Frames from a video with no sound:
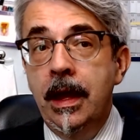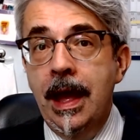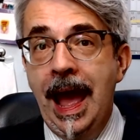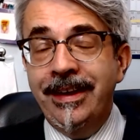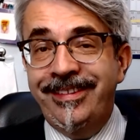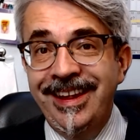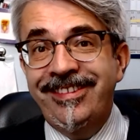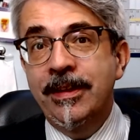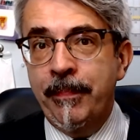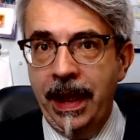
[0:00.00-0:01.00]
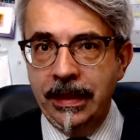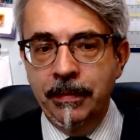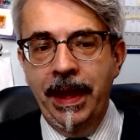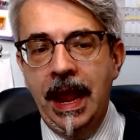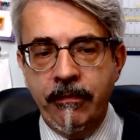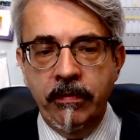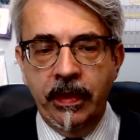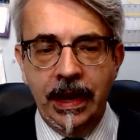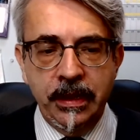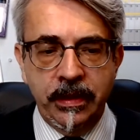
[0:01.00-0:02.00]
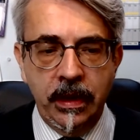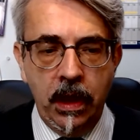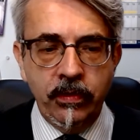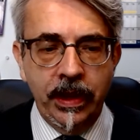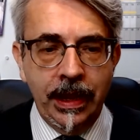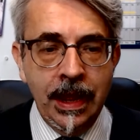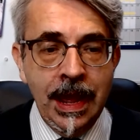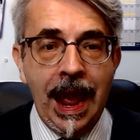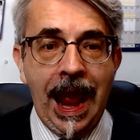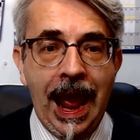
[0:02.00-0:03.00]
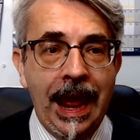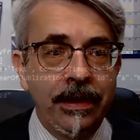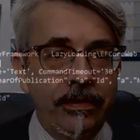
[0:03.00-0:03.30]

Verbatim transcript: anticipate the behavior of the lazy loading, and